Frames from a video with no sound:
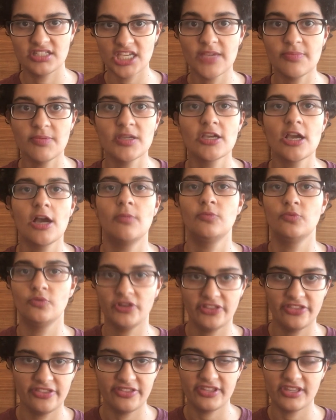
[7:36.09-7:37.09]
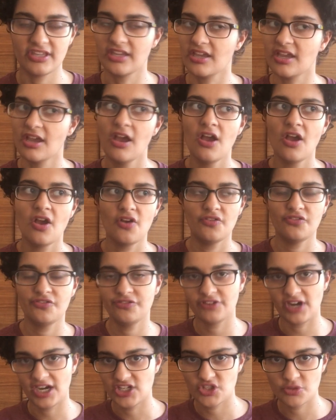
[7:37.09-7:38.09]
keeping up with the
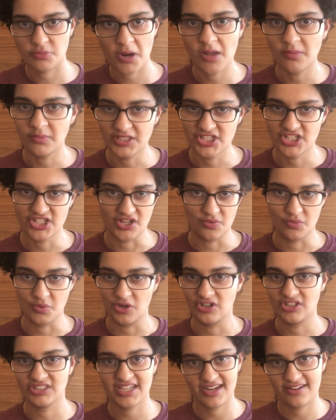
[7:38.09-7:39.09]
French publishing world.